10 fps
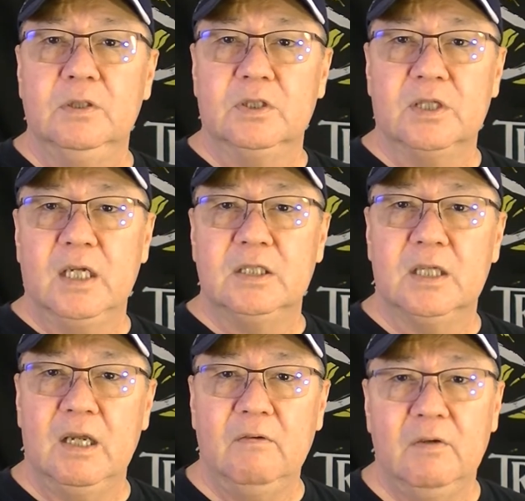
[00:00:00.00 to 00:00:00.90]
You stay
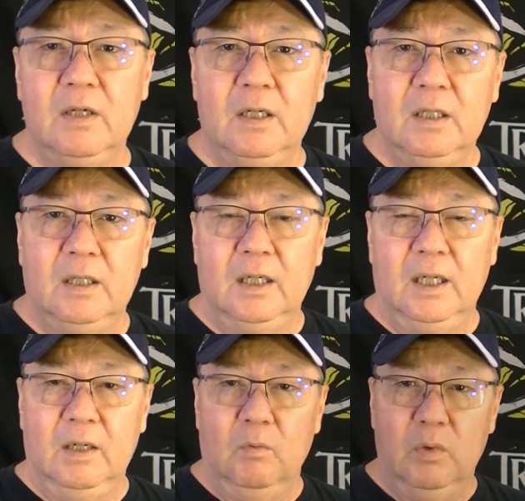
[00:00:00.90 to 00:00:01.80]
safe.
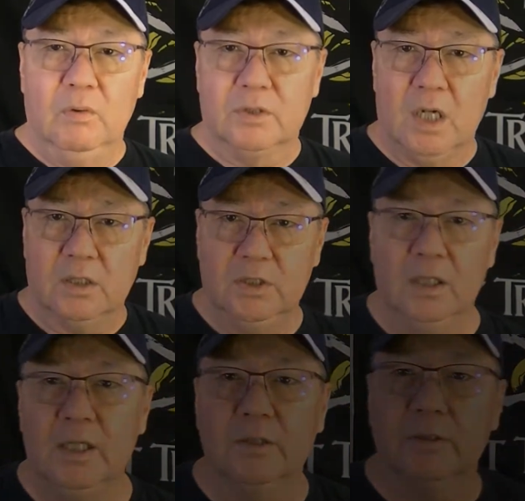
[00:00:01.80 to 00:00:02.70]
And we will talk to you
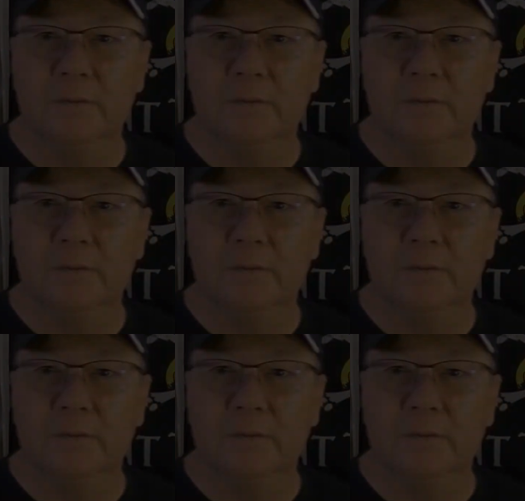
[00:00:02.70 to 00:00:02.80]
later.